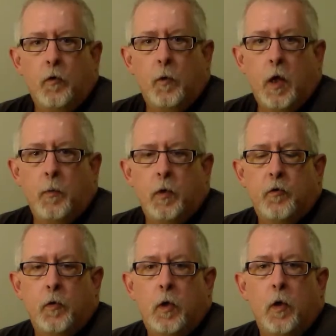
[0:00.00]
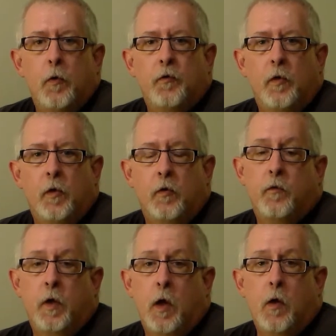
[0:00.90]
So we're coming to a close on
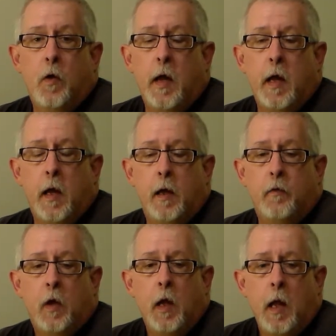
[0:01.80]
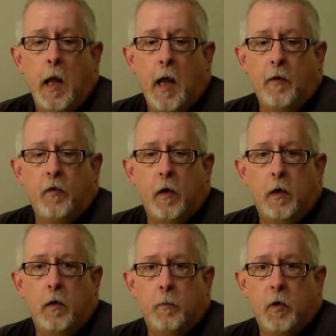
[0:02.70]
this video, and as
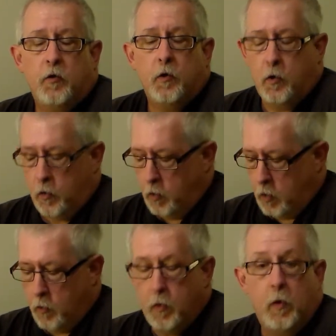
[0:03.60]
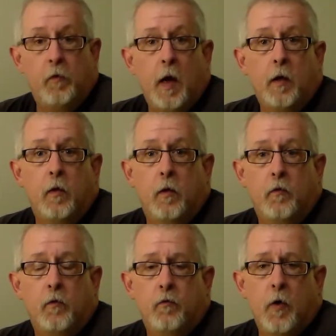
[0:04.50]
I mentioned earlier, the fact
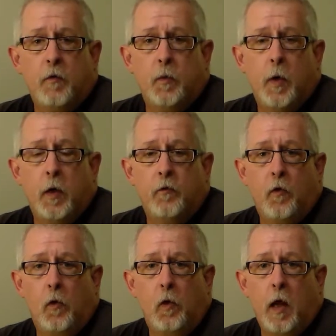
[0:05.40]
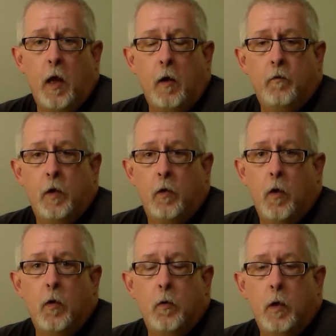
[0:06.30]
that travel bugs all have
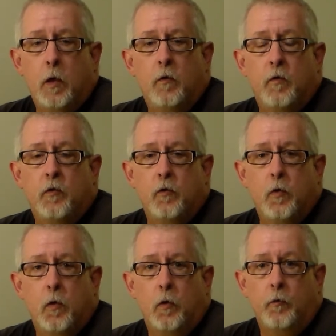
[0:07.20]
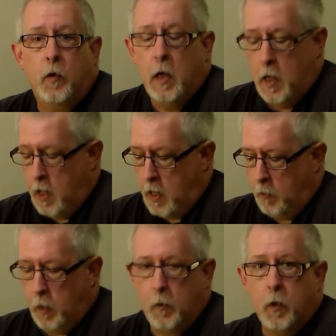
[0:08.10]
their own individual goals.
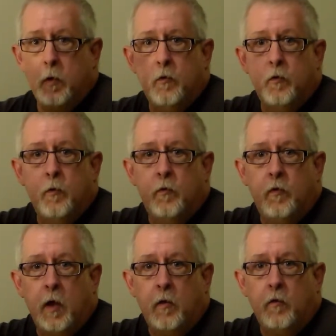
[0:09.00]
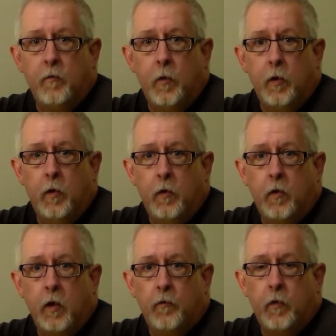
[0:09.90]
And what I want to do is take this one, the
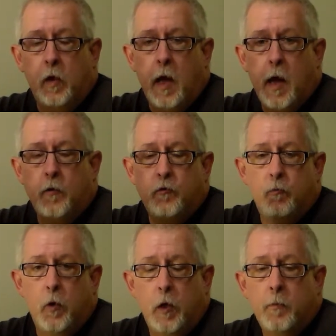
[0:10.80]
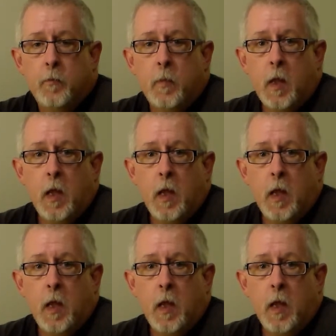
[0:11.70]
thanks for the cache one,